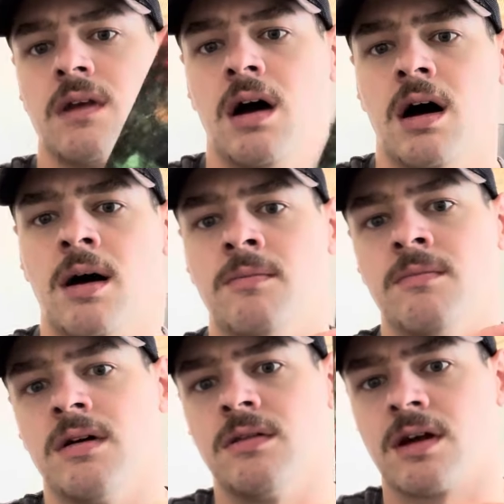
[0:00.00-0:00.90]

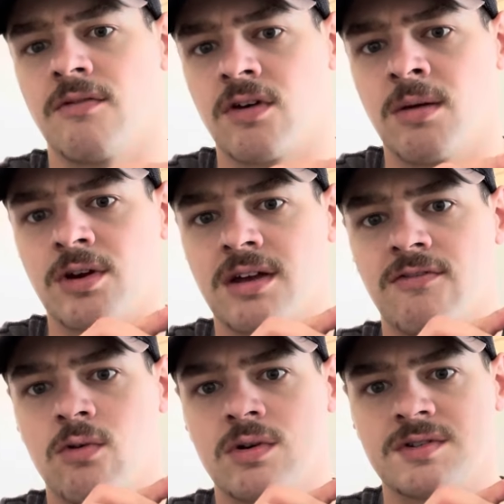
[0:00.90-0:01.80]
The cover I'm looking
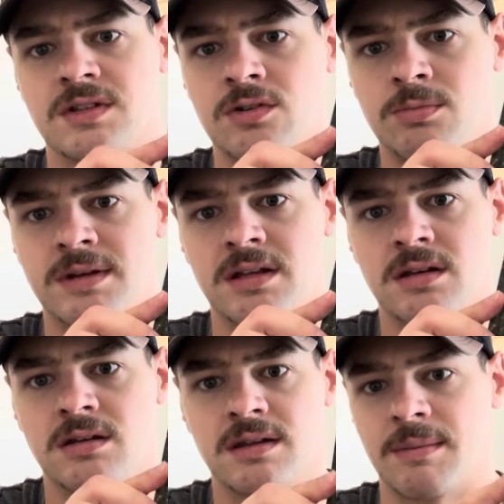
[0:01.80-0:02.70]
for is a little
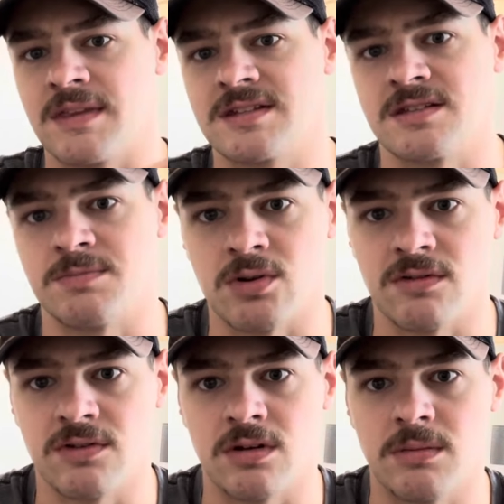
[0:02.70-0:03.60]
bit, this is
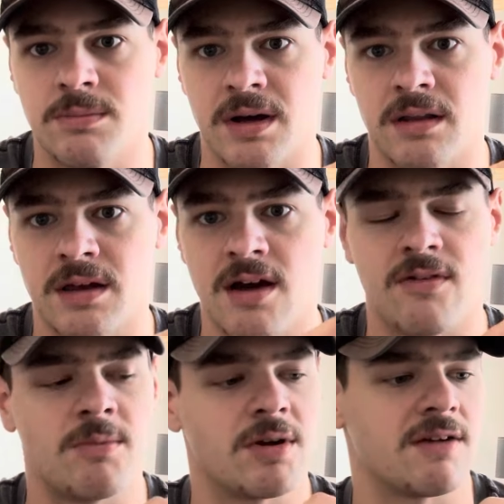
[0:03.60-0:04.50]
beautiful, but the
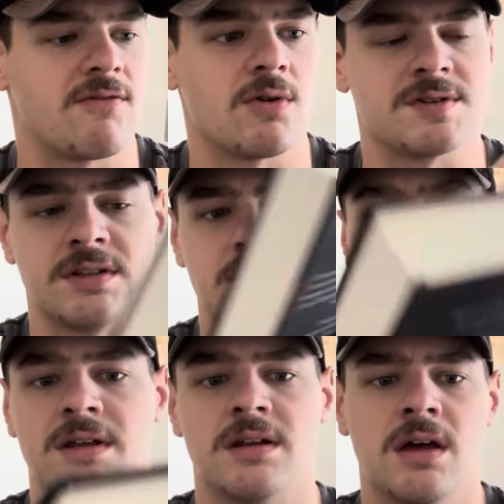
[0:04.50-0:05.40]
cover I'm looking for is a little bit